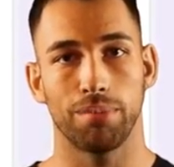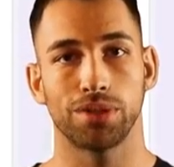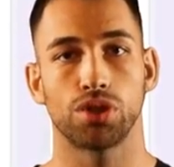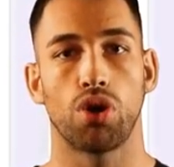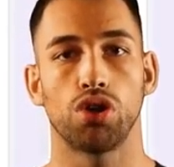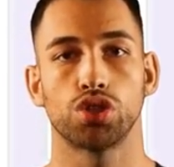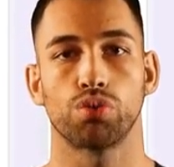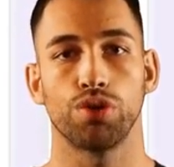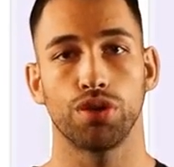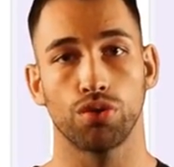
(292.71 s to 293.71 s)
but to
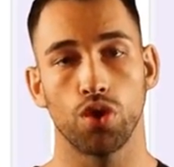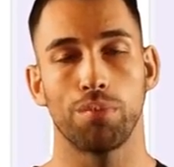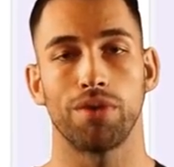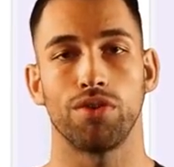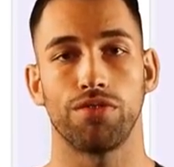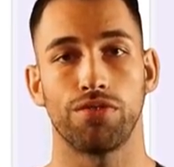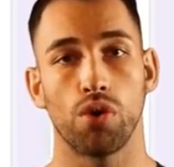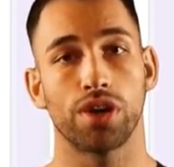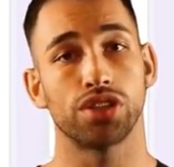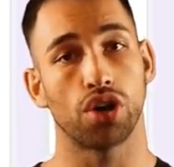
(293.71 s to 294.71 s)
also regroup and
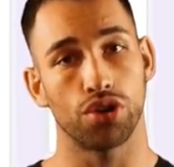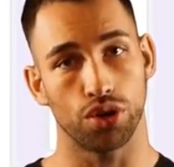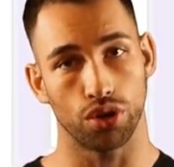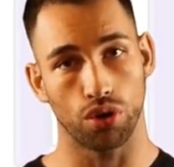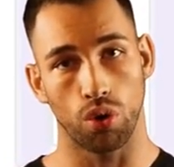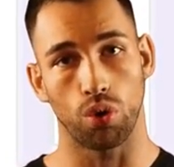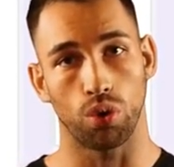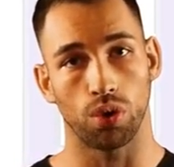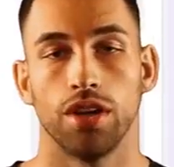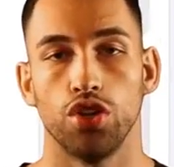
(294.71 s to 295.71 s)
refocus on your
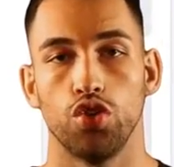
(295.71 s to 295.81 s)
goal.